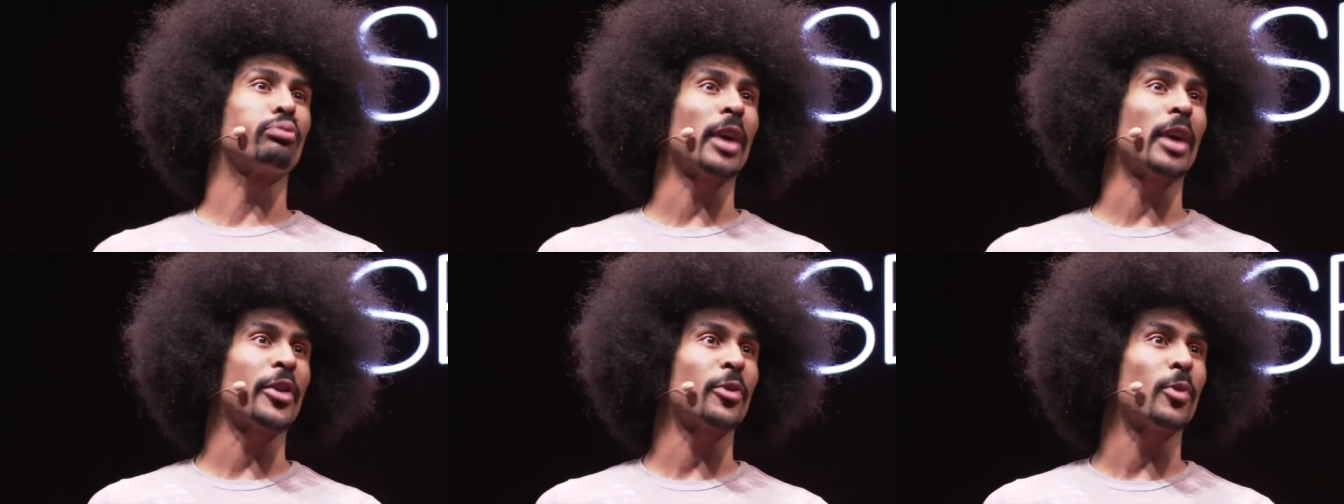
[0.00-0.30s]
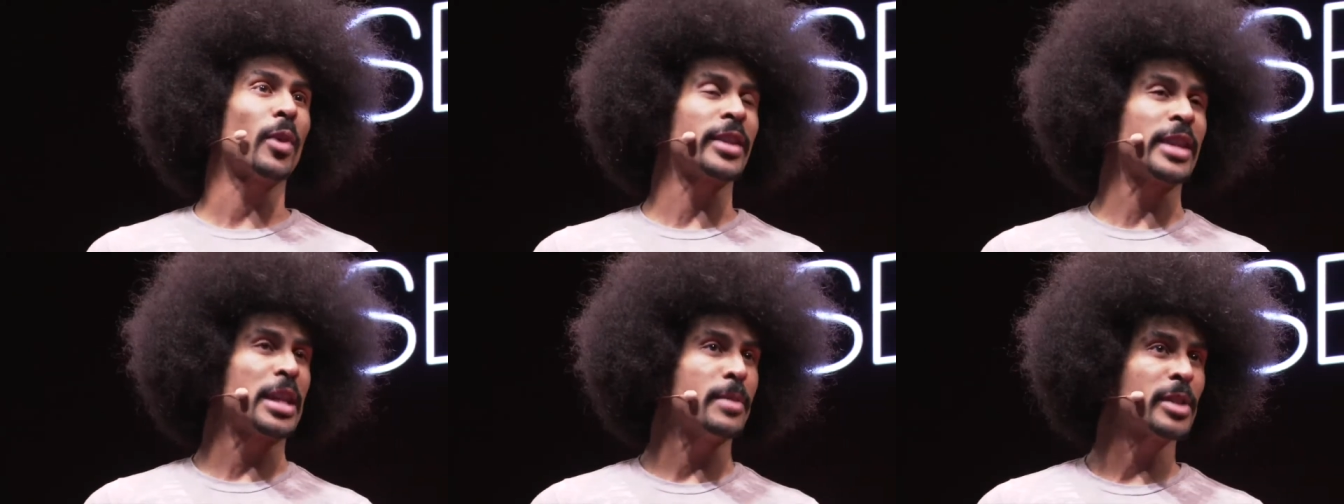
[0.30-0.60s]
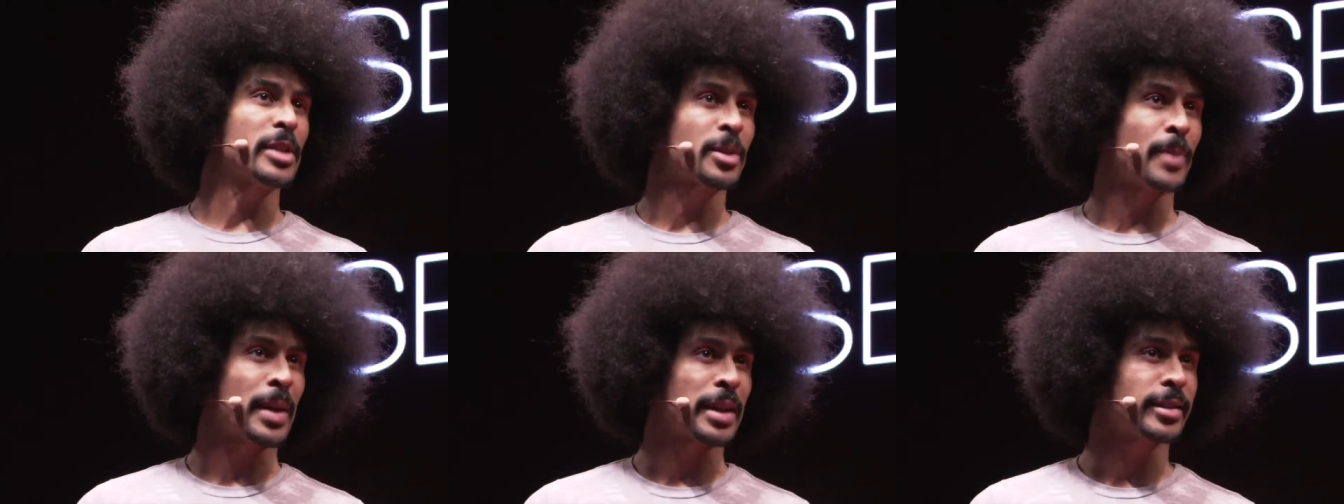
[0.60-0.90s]
breath while the
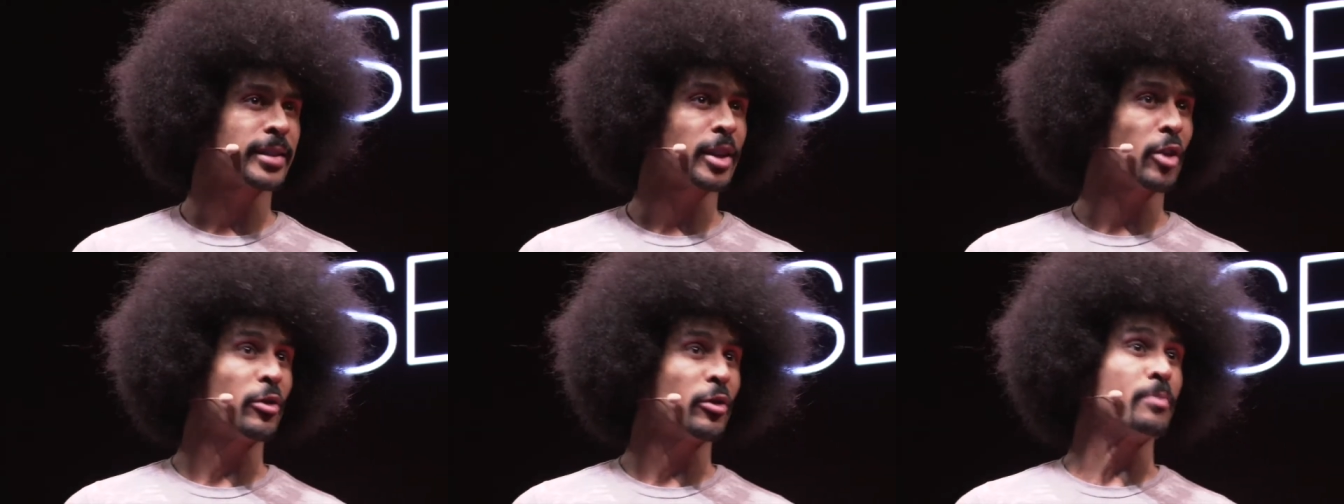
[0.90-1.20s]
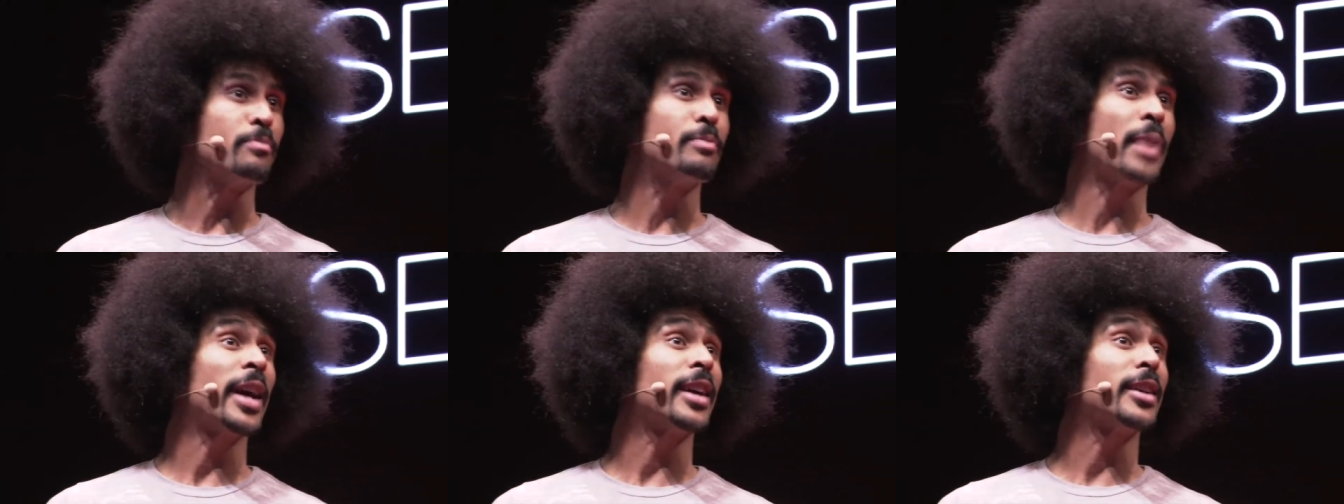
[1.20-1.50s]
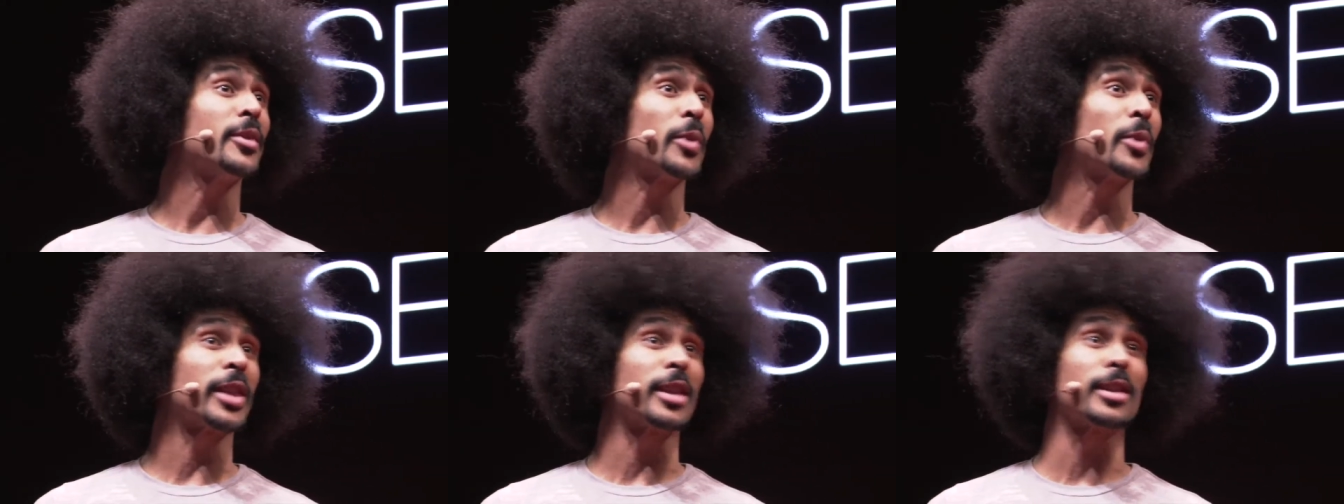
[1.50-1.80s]
image of myself in bed
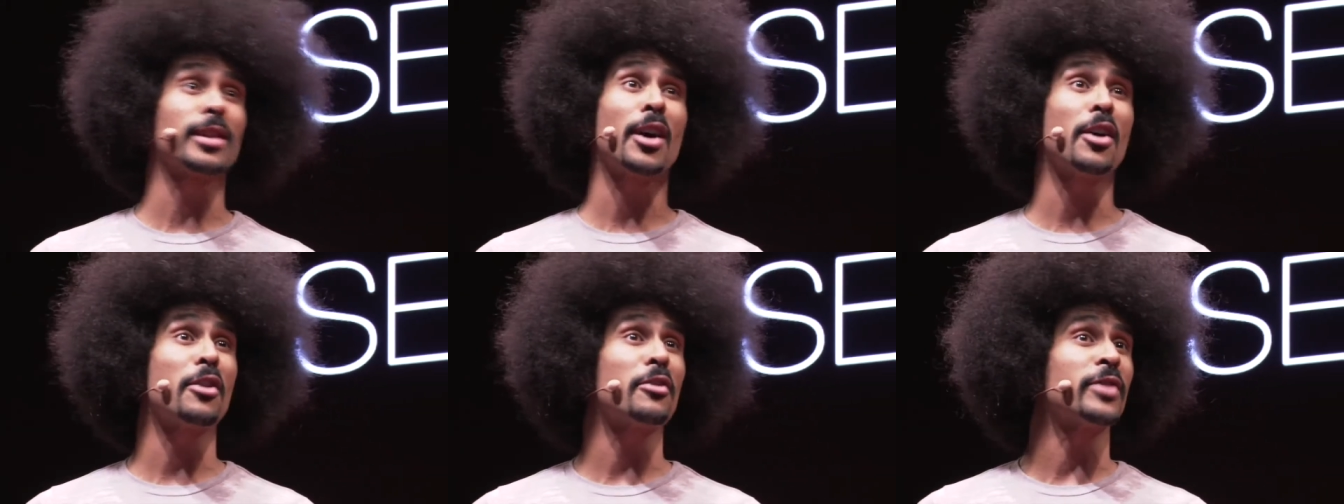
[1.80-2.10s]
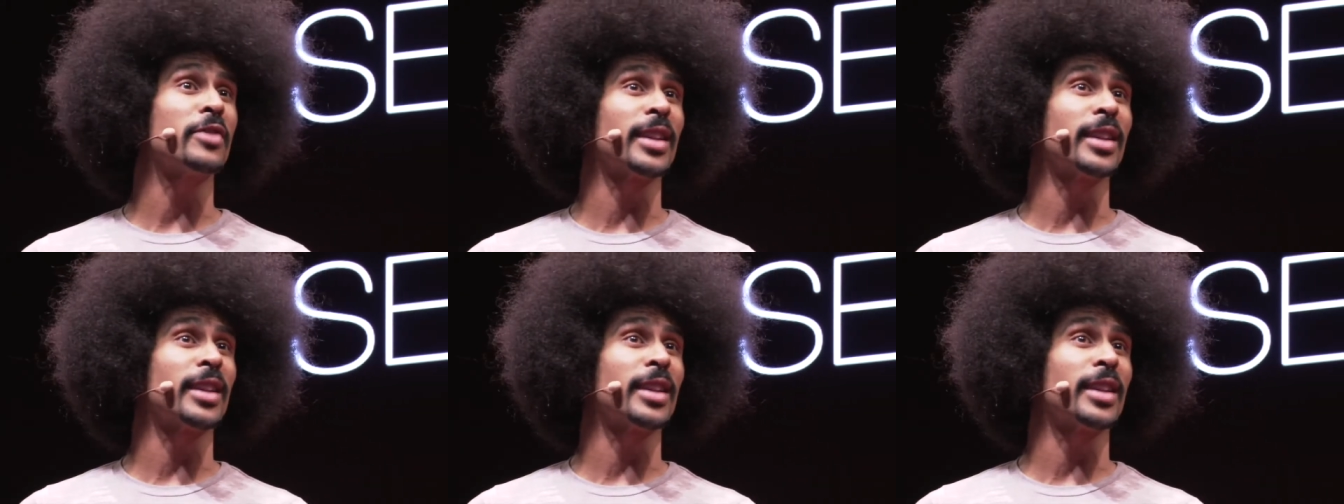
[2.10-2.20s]
with a love